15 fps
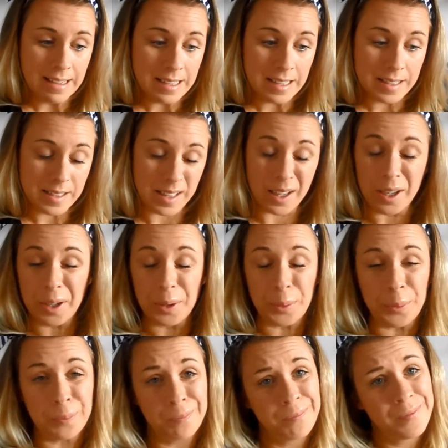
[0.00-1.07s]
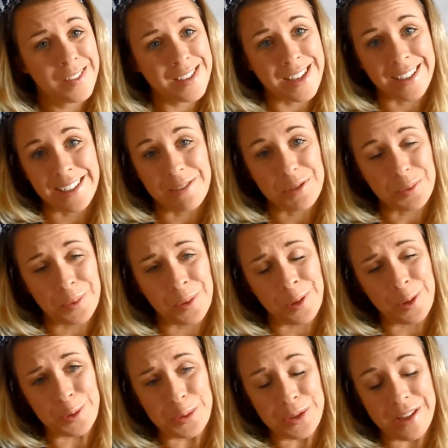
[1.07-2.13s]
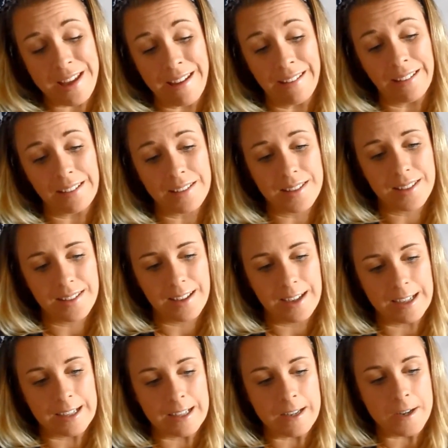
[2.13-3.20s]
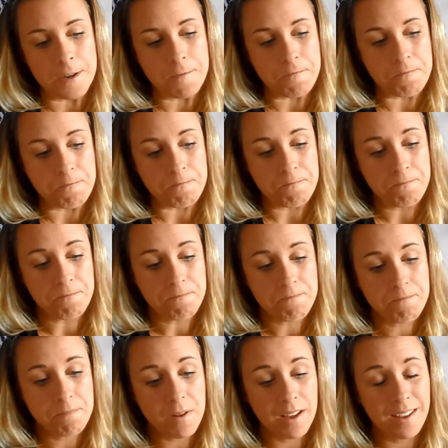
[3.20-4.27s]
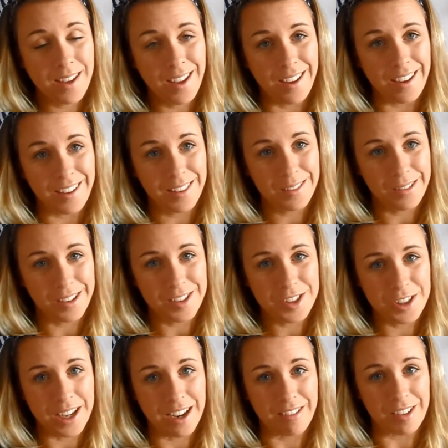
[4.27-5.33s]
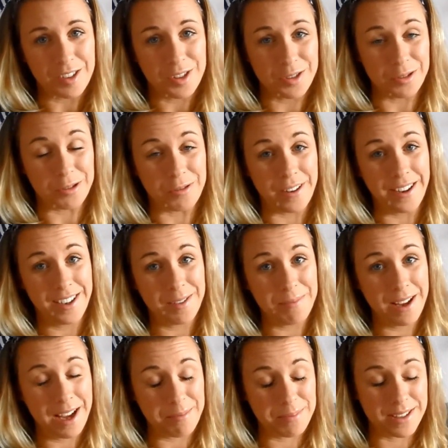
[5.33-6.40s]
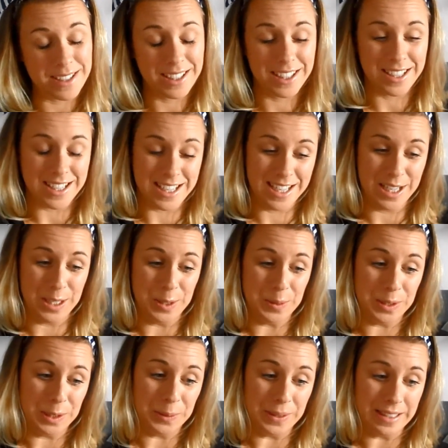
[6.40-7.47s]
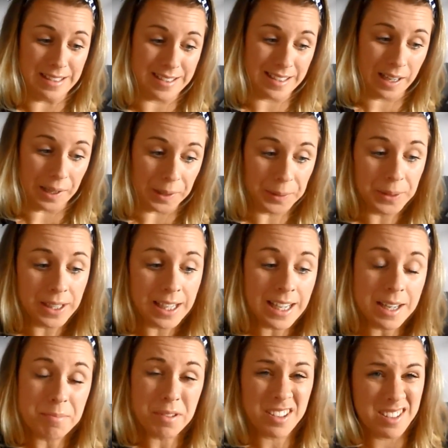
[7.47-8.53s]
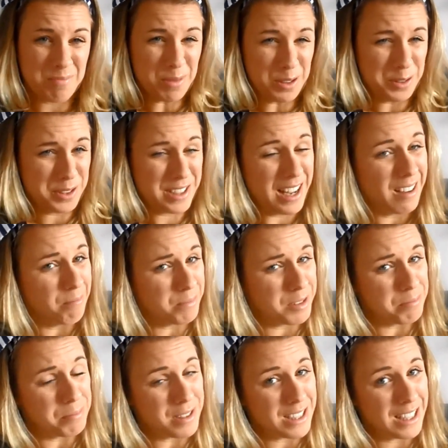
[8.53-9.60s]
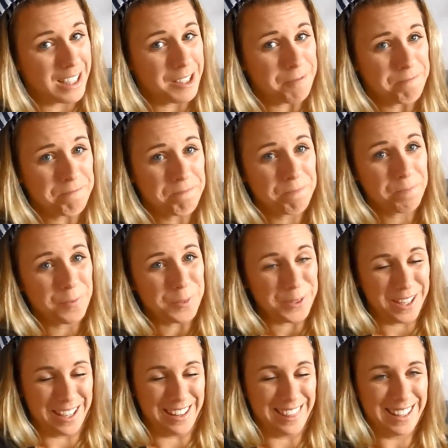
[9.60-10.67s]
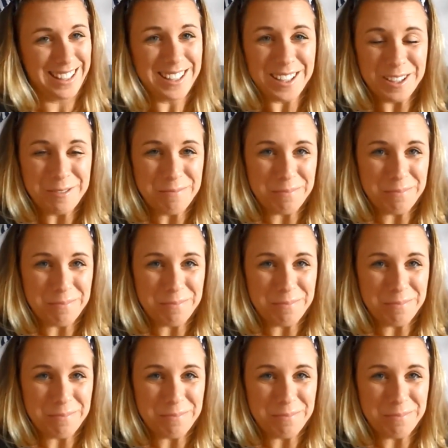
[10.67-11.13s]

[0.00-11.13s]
So sadly it was one of those things. But yeah, I thought I'd share our story, and I'm happy to continue doing so because it might just help somebody. Okay, thank you.